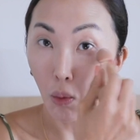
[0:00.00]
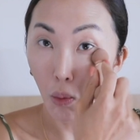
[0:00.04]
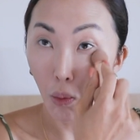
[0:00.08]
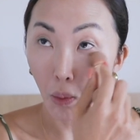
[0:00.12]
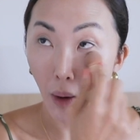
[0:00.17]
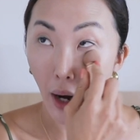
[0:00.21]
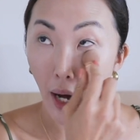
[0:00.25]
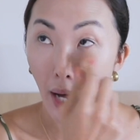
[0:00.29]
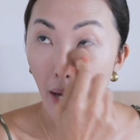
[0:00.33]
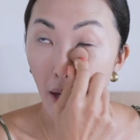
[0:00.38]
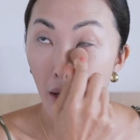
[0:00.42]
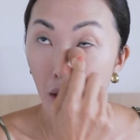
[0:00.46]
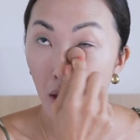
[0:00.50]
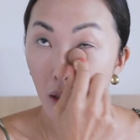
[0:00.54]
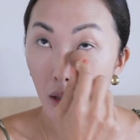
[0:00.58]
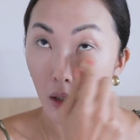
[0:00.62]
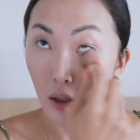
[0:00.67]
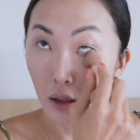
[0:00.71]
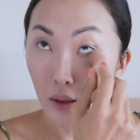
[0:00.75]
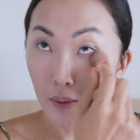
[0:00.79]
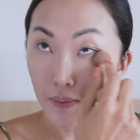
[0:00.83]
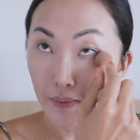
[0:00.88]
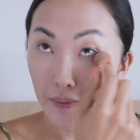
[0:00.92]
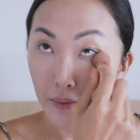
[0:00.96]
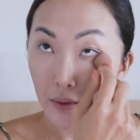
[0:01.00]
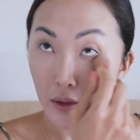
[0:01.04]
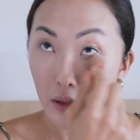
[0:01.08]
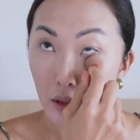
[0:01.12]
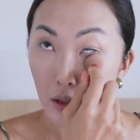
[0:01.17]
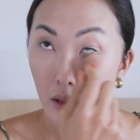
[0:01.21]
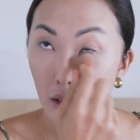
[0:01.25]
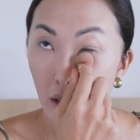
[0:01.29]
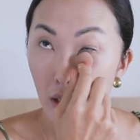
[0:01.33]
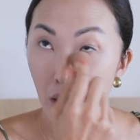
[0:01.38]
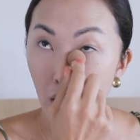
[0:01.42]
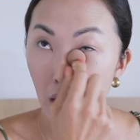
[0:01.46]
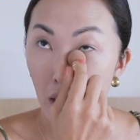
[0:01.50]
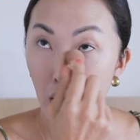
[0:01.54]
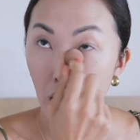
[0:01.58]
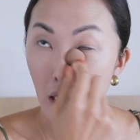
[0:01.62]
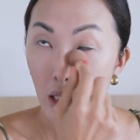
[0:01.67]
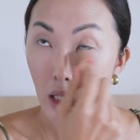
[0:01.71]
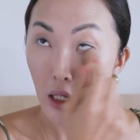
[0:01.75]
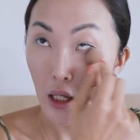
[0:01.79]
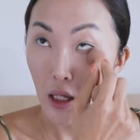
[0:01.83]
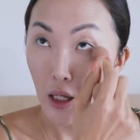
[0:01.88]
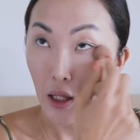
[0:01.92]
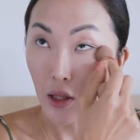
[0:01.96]
while
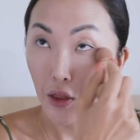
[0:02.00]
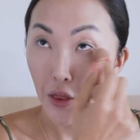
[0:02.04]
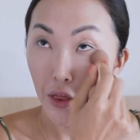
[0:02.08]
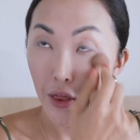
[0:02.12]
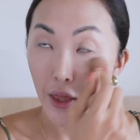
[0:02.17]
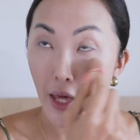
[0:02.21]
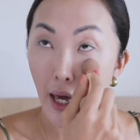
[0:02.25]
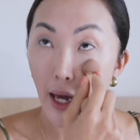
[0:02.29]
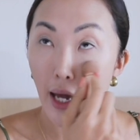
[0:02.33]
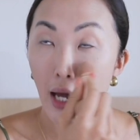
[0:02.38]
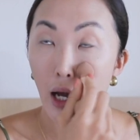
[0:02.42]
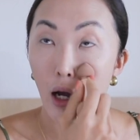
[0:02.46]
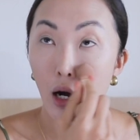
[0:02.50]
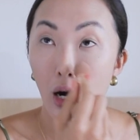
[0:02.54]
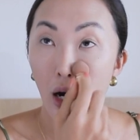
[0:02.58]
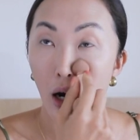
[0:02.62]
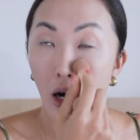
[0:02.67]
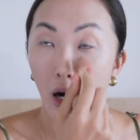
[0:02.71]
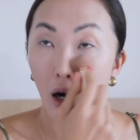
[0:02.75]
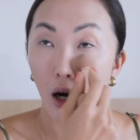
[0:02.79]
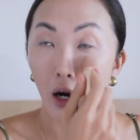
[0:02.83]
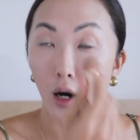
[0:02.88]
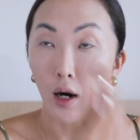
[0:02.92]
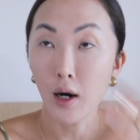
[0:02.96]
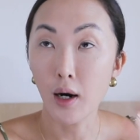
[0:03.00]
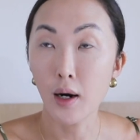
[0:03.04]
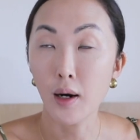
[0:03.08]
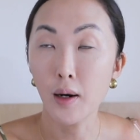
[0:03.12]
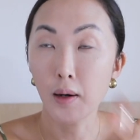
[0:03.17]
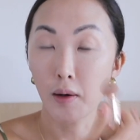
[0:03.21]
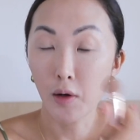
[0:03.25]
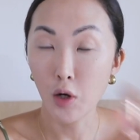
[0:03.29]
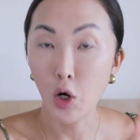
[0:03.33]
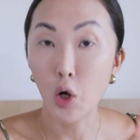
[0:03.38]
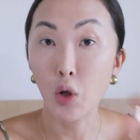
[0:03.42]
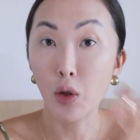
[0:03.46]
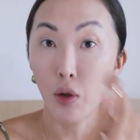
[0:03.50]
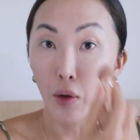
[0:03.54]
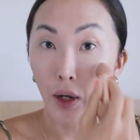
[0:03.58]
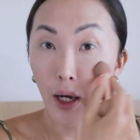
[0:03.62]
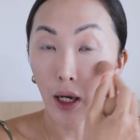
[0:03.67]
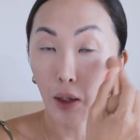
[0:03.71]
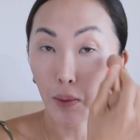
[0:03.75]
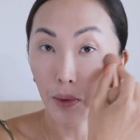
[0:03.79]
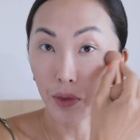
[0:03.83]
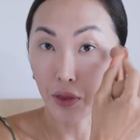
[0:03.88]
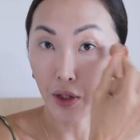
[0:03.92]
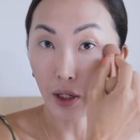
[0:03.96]
they are
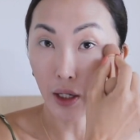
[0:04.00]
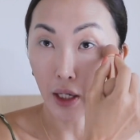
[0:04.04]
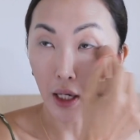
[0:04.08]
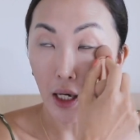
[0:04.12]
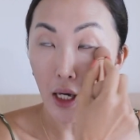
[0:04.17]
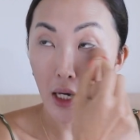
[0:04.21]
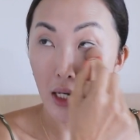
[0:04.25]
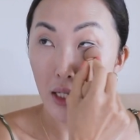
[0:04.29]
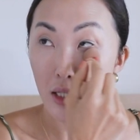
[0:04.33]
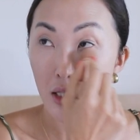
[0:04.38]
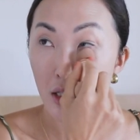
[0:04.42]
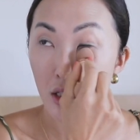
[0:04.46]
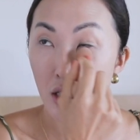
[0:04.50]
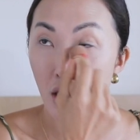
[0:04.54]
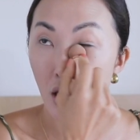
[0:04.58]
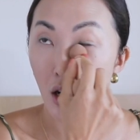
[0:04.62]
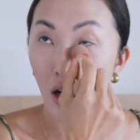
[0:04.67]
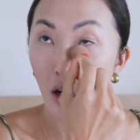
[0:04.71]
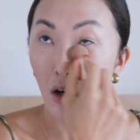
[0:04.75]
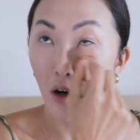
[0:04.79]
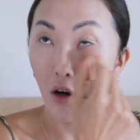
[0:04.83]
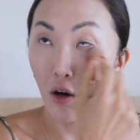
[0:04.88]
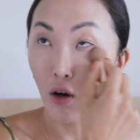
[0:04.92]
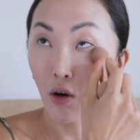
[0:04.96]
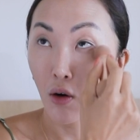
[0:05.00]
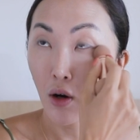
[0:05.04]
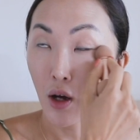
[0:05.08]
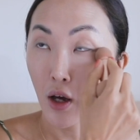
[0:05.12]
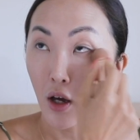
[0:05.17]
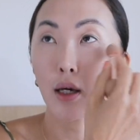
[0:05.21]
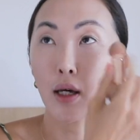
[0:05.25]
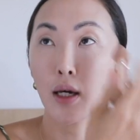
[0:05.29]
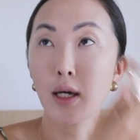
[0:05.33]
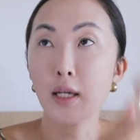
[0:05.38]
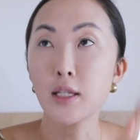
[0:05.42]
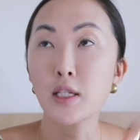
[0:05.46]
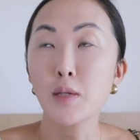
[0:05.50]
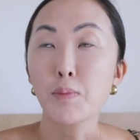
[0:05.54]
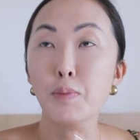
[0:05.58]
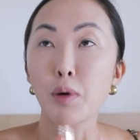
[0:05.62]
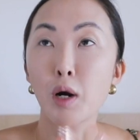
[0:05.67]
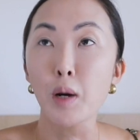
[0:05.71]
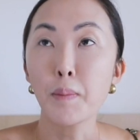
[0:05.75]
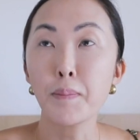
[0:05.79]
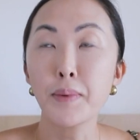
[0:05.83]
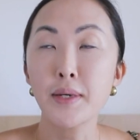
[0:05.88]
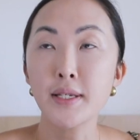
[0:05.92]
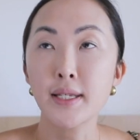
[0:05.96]
co-located with their kids. So it's a
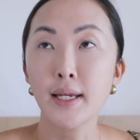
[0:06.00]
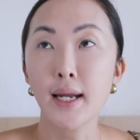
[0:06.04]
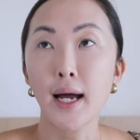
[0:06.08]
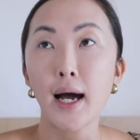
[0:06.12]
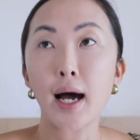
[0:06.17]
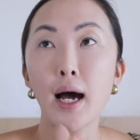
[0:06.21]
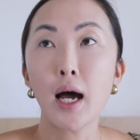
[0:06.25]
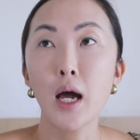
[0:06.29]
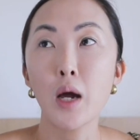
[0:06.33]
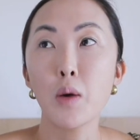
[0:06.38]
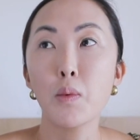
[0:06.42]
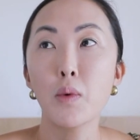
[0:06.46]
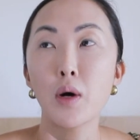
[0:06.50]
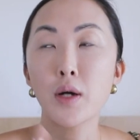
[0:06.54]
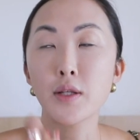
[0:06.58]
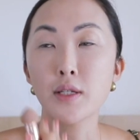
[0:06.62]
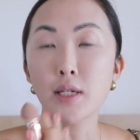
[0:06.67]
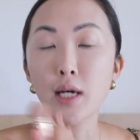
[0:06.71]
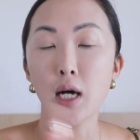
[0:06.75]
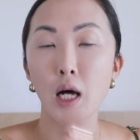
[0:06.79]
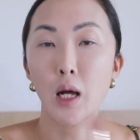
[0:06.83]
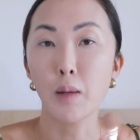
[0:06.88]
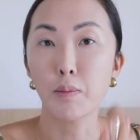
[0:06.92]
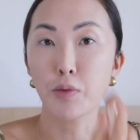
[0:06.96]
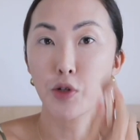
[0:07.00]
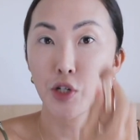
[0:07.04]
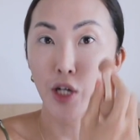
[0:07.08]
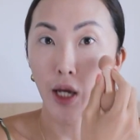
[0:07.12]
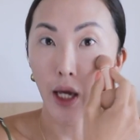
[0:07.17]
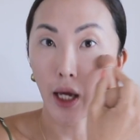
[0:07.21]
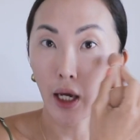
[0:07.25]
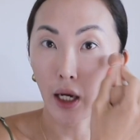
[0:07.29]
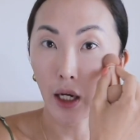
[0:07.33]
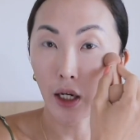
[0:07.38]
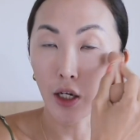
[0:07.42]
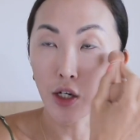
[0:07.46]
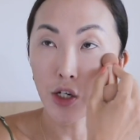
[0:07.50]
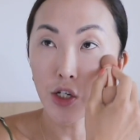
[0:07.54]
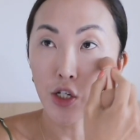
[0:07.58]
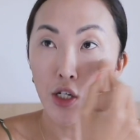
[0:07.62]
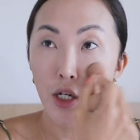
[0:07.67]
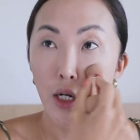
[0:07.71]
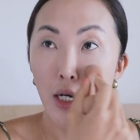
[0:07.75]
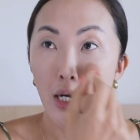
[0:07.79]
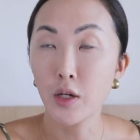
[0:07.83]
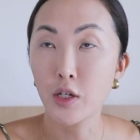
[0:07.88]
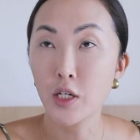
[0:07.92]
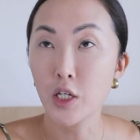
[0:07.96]
purpose that I want to help
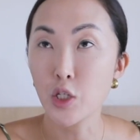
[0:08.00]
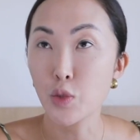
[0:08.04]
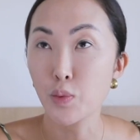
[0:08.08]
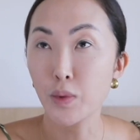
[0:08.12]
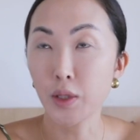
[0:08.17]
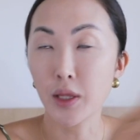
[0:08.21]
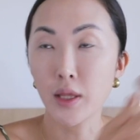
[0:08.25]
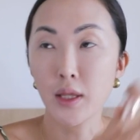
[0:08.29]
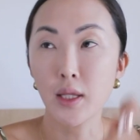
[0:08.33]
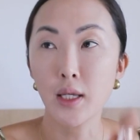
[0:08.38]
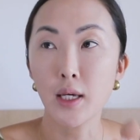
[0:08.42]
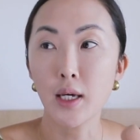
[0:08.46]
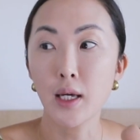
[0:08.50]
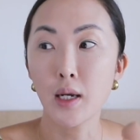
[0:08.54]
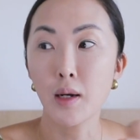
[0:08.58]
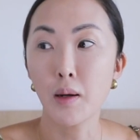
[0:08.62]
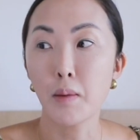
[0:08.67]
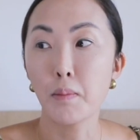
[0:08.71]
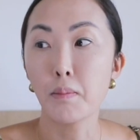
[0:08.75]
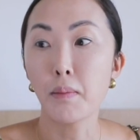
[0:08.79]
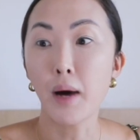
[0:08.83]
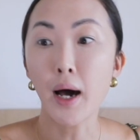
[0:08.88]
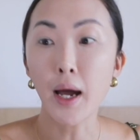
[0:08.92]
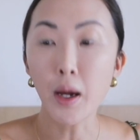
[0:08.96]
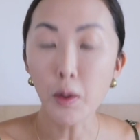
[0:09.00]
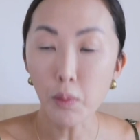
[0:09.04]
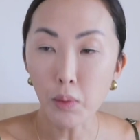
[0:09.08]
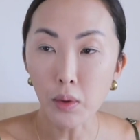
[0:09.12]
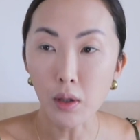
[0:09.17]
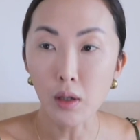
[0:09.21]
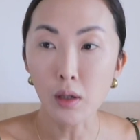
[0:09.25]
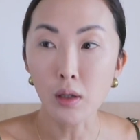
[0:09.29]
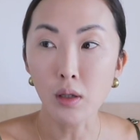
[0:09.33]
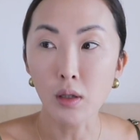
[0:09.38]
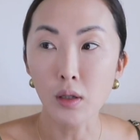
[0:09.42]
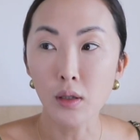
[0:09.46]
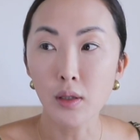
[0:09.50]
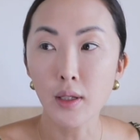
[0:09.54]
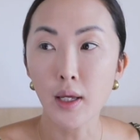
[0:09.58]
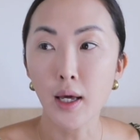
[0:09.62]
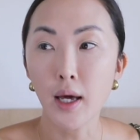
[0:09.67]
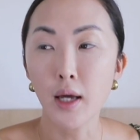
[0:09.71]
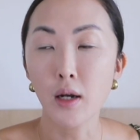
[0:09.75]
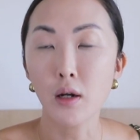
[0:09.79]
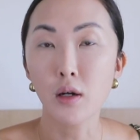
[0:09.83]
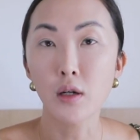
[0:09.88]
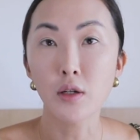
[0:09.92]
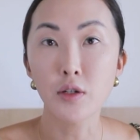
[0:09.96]
change just within my world
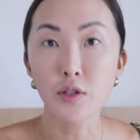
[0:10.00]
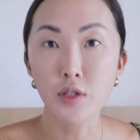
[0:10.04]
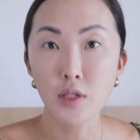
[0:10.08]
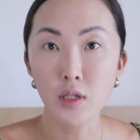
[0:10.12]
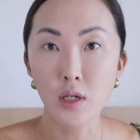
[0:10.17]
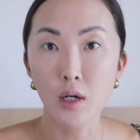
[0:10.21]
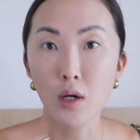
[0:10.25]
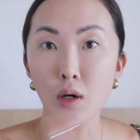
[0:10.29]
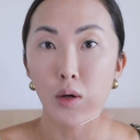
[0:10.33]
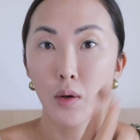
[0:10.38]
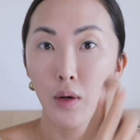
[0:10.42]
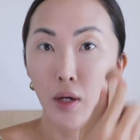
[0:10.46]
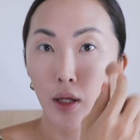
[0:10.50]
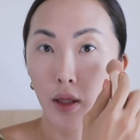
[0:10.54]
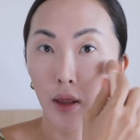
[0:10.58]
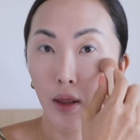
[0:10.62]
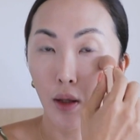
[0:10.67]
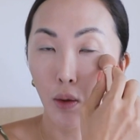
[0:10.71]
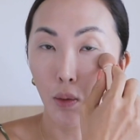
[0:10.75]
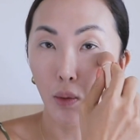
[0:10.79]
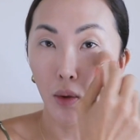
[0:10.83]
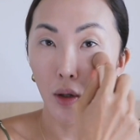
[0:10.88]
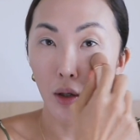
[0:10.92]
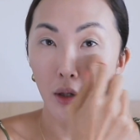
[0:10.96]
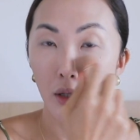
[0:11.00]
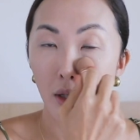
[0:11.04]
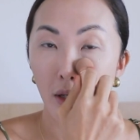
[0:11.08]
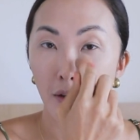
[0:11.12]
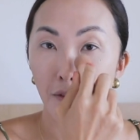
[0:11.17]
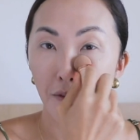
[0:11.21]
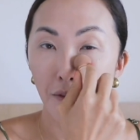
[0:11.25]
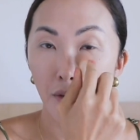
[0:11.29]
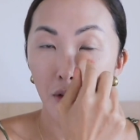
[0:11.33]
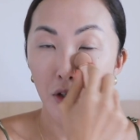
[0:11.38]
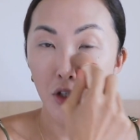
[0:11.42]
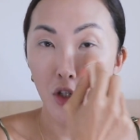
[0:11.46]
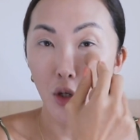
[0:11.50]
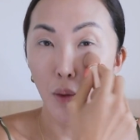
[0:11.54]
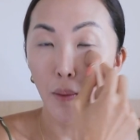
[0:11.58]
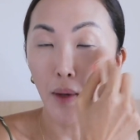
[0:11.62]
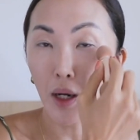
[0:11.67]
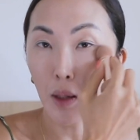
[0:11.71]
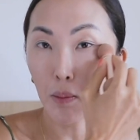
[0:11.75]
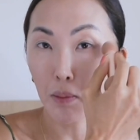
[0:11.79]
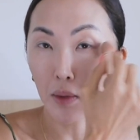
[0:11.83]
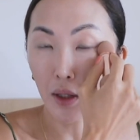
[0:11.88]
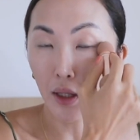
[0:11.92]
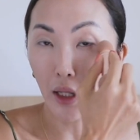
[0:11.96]
and also in the world of so
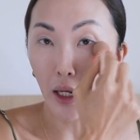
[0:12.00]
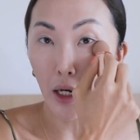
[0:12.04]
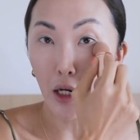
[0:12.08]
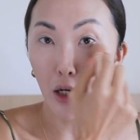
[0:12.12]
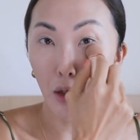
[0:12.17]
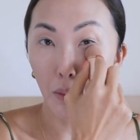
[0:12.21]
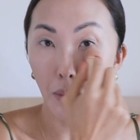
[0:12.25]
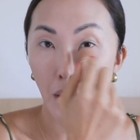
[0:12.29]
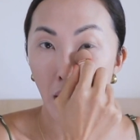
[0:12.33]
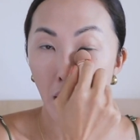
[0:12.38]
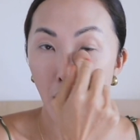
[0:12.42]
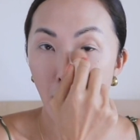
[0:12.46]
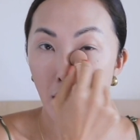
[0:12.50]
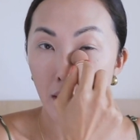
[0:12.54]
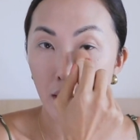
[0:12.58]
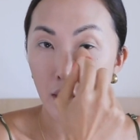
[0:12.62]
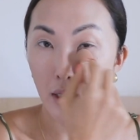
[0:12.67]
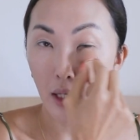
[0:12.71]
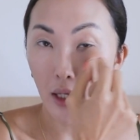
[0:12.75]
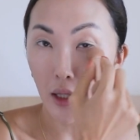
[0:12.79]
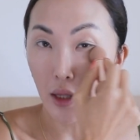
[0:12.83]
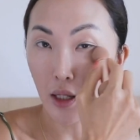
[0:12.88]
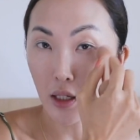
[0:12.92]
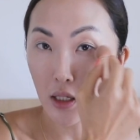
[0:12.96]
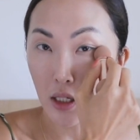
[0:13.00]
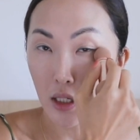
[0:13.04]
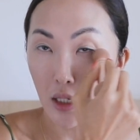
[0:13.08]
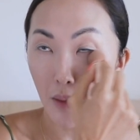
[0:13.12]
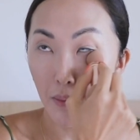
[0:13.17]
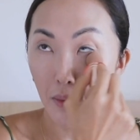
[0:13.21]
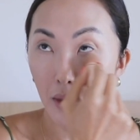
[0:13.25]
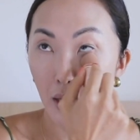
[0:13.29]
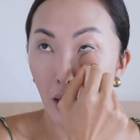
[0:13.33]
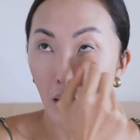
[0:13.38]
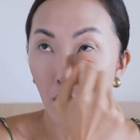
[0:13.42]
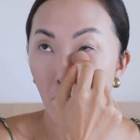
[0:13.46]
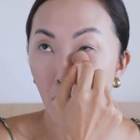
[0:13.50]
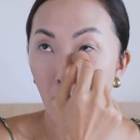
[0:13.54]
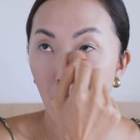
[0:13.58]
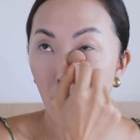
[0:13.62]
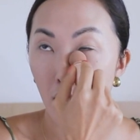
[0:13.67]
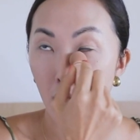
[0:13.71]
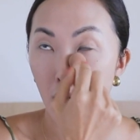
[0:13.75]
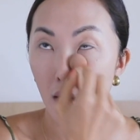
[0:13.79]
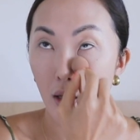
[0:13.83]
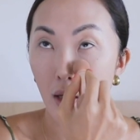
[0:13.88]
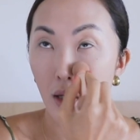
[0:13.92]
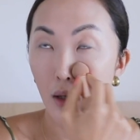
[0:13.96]
many millennial parents. And this is something
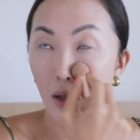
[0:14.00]
that